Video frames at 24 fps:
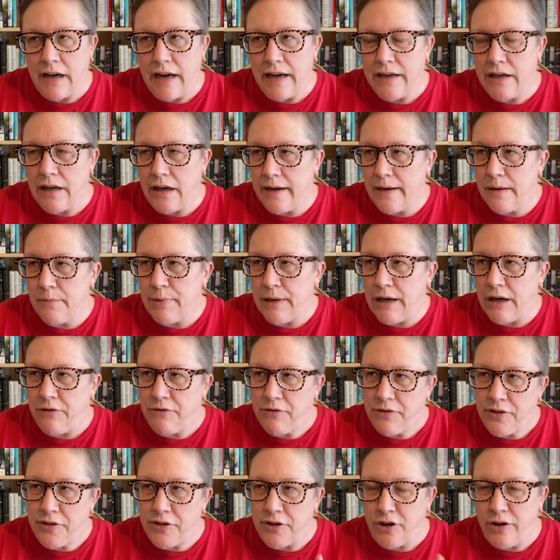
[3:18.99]
I got about
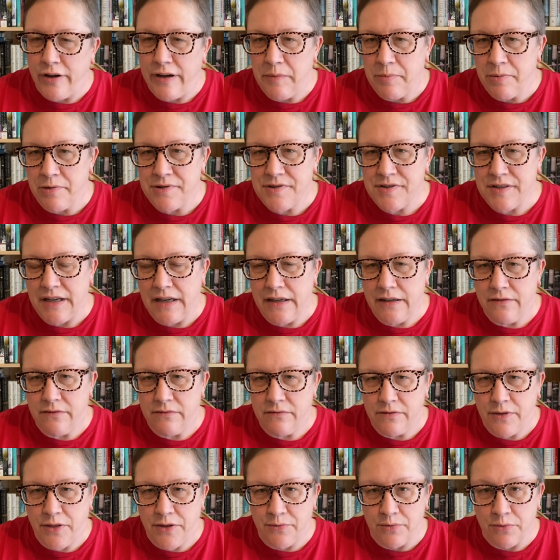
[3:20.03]
30%
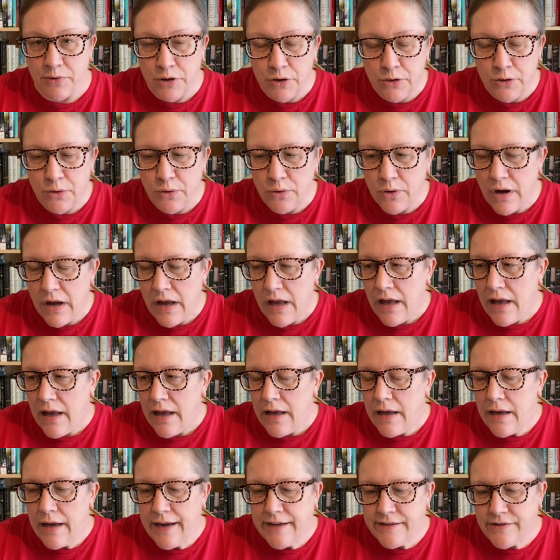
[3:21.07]
through.
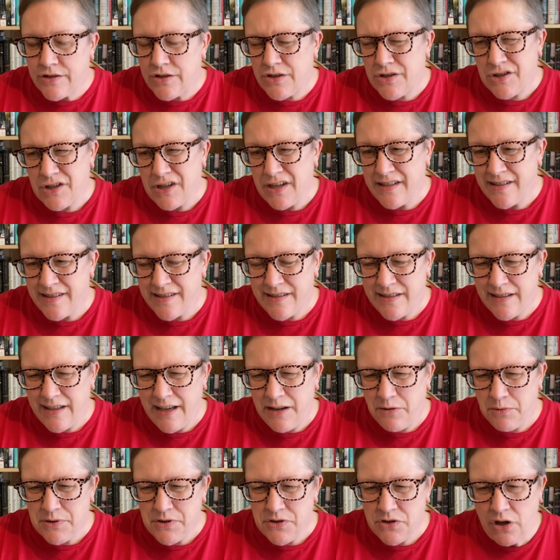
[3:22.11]
It's just,
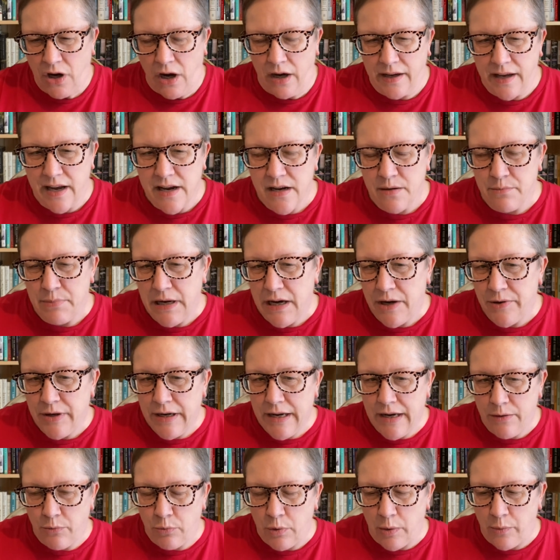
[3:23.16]
it was talking about
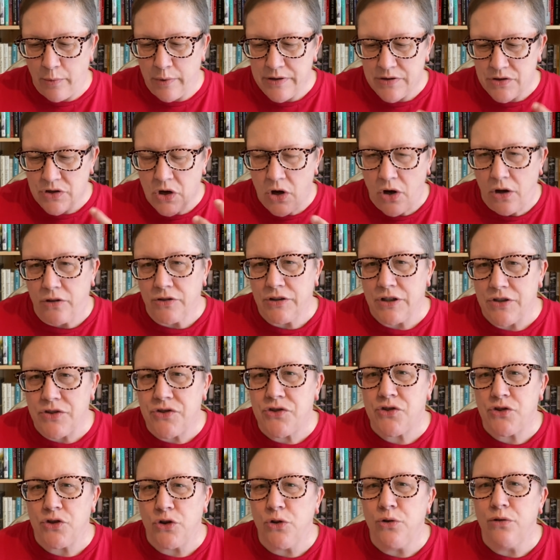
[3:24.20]
what was called a
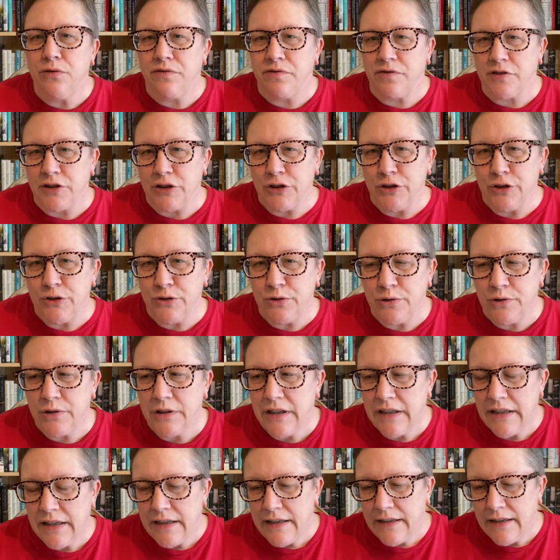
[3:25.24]
zoo flu,
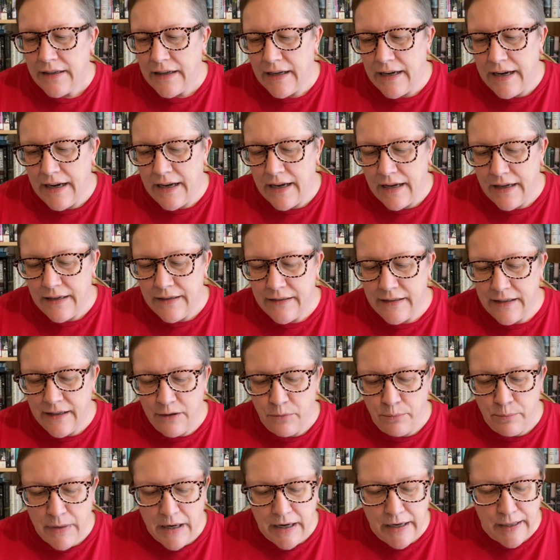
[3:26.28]
and
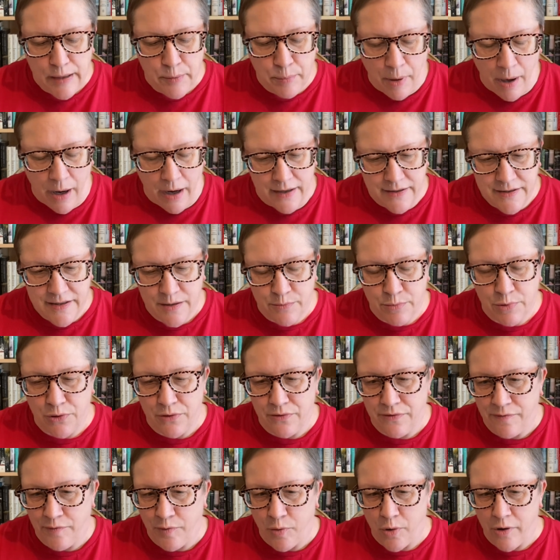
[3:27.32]
it made it possible
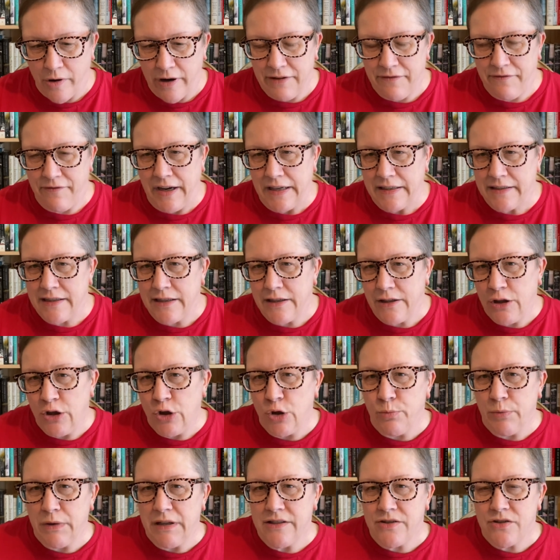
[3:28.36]
for infected
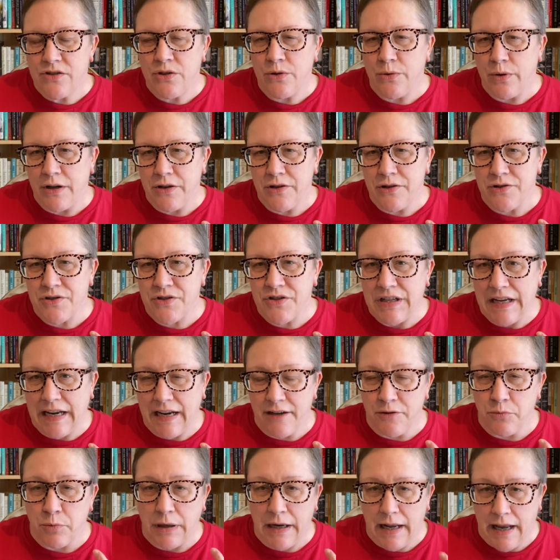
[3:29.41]
humans to
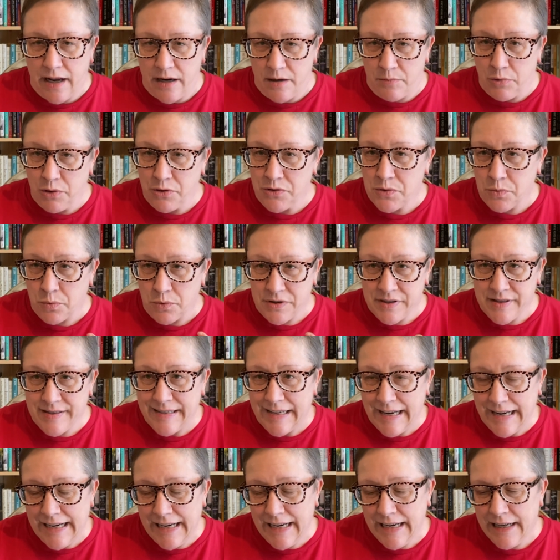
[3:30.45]
understand what animals were
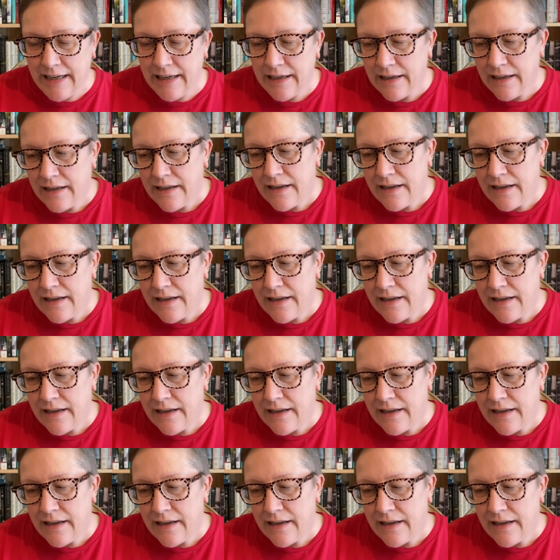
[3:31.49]
saying.